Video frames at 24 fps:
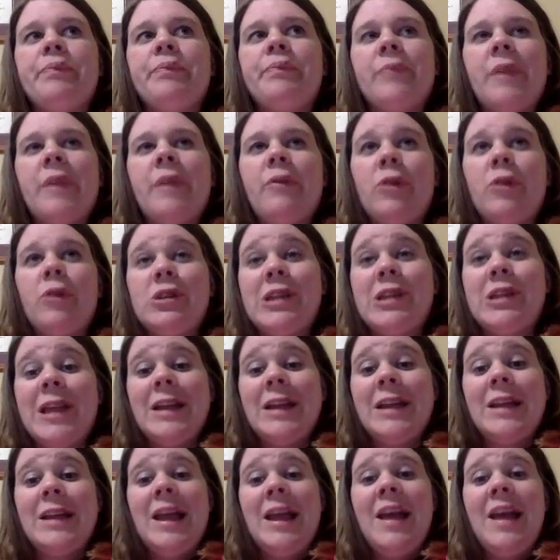Unfortunately I
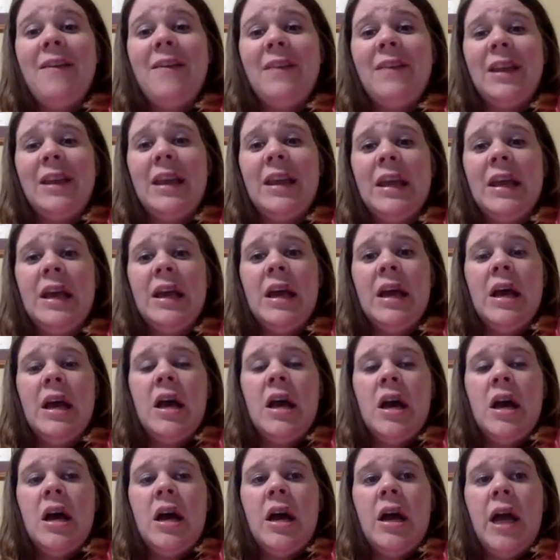didn't have any
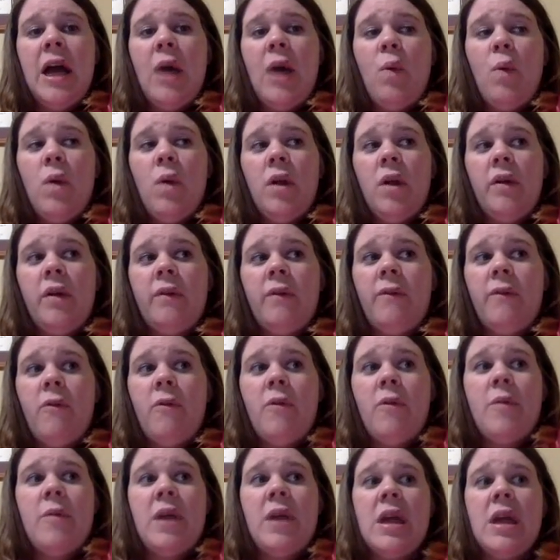at work
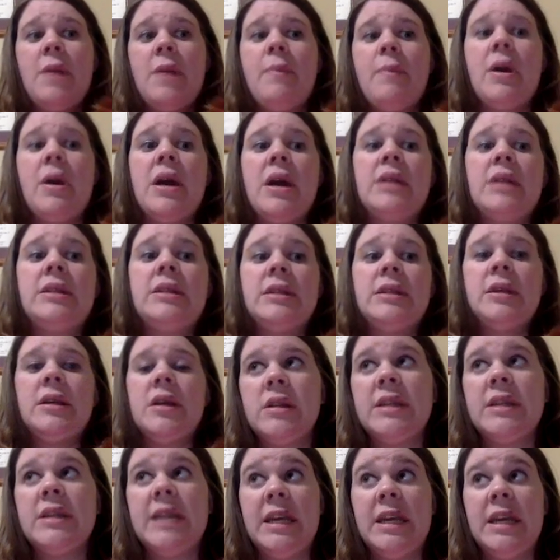for me, but
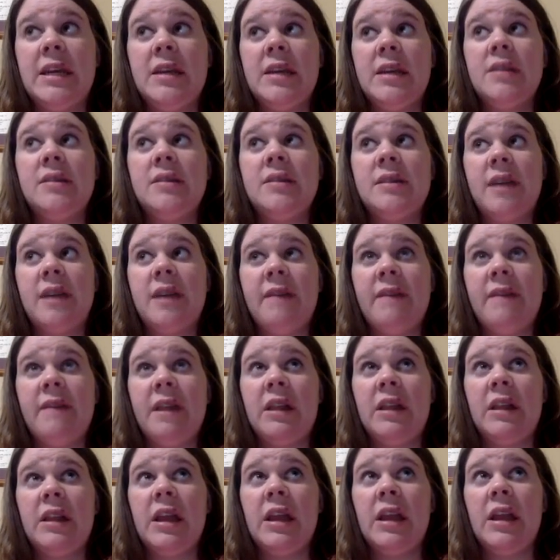teas
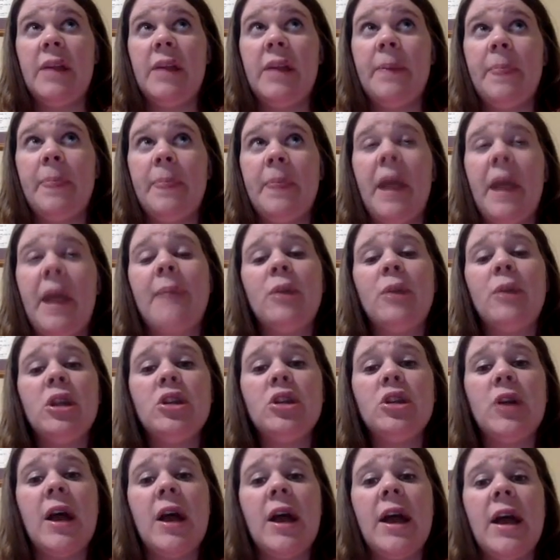definitely. I
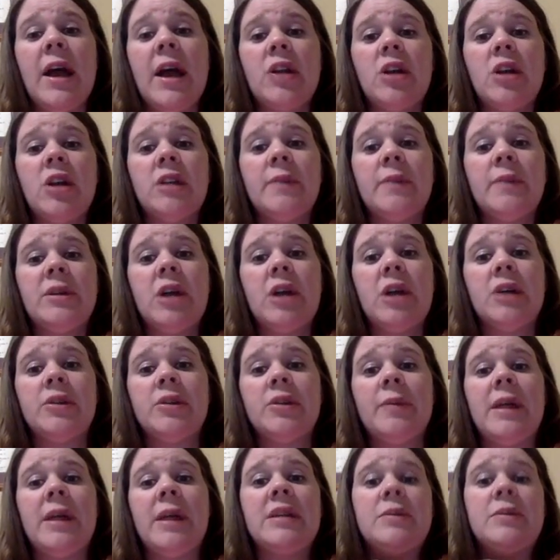talked to my doctor
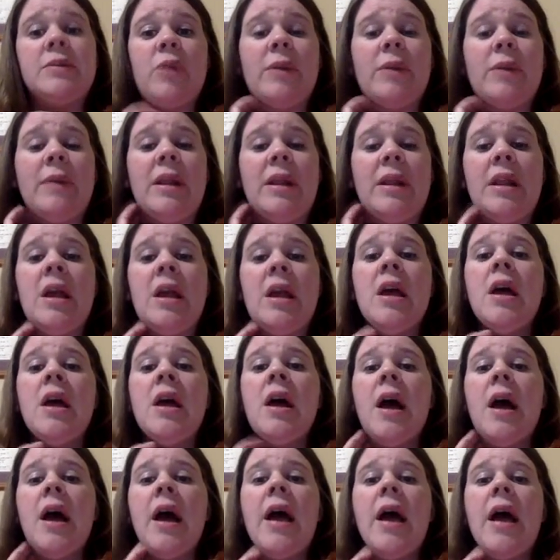at my last appointment.
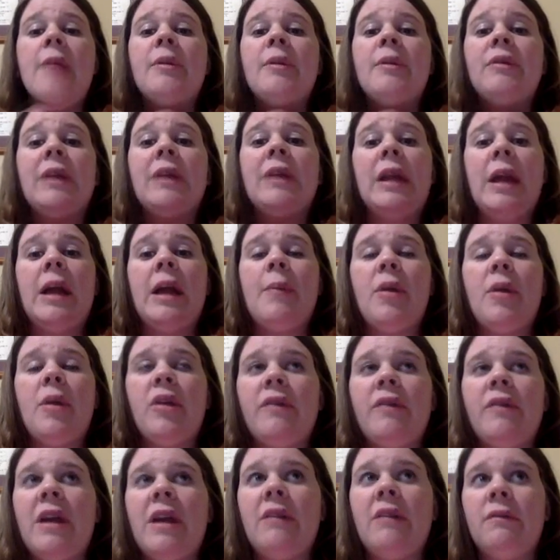I had been reading up on
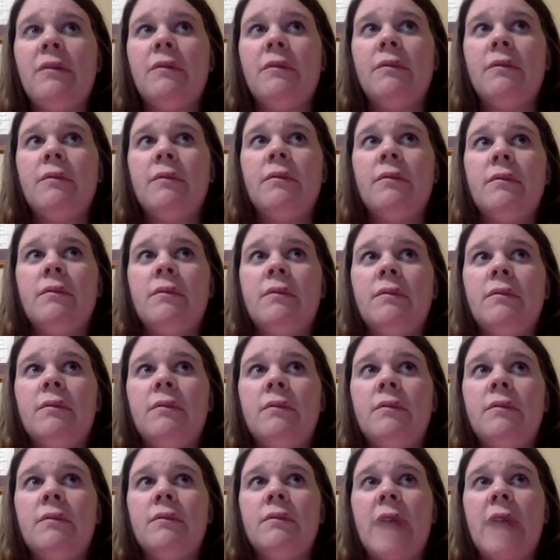the red
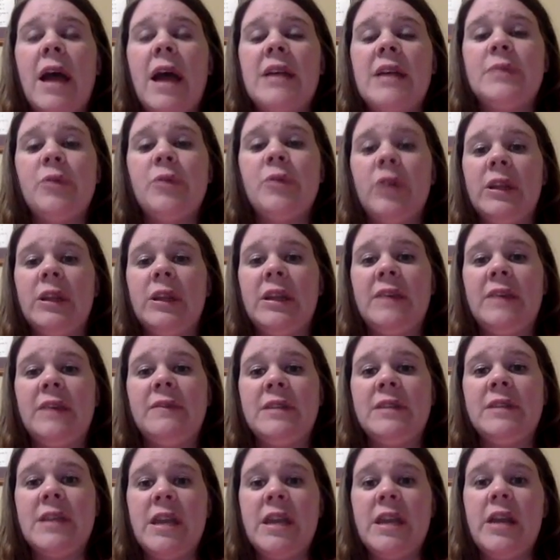raspberry
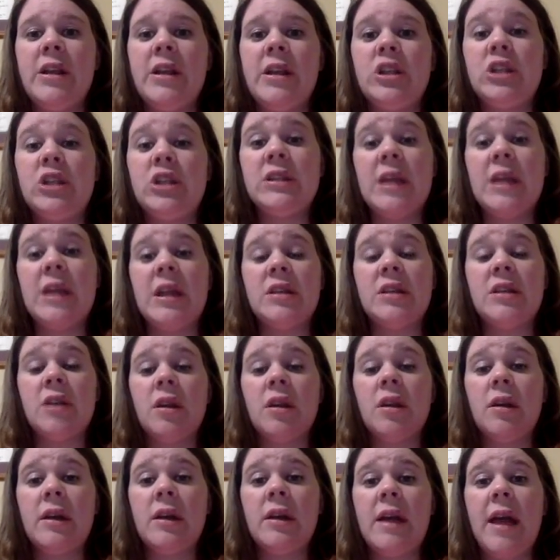leaf tea and she said that's
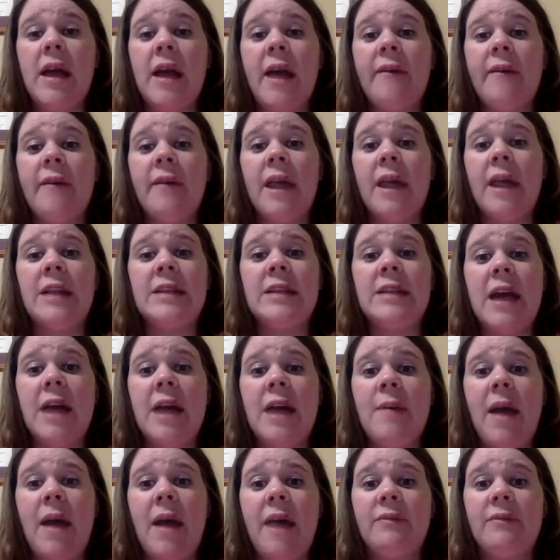
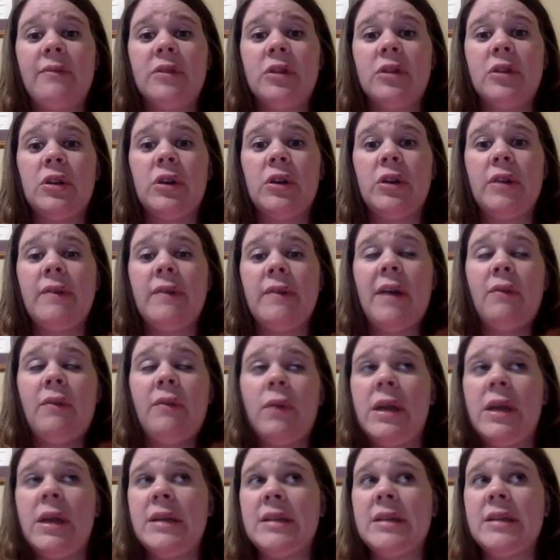anytime after 35
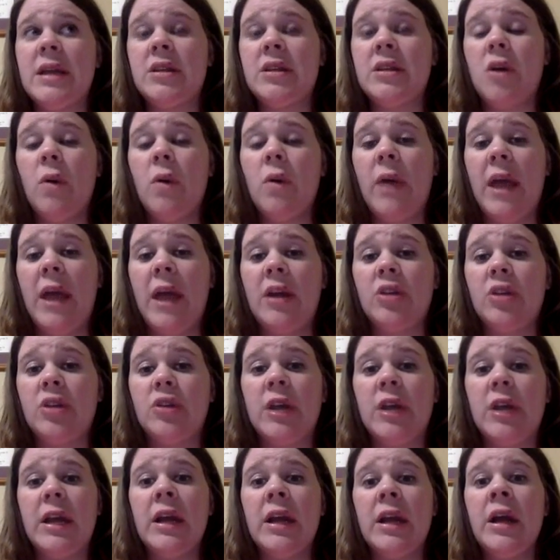weeks, it's okay to
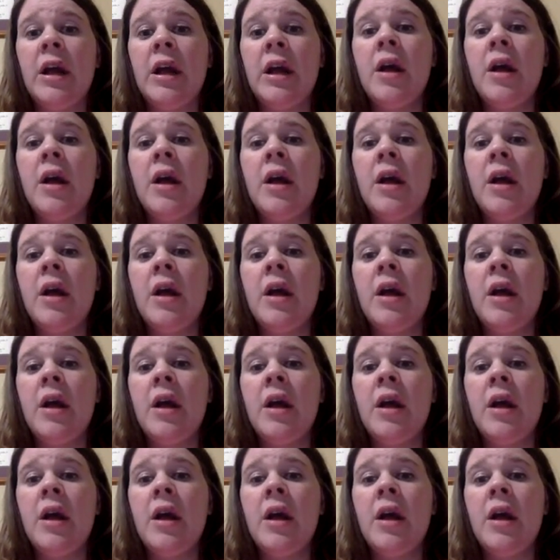drink.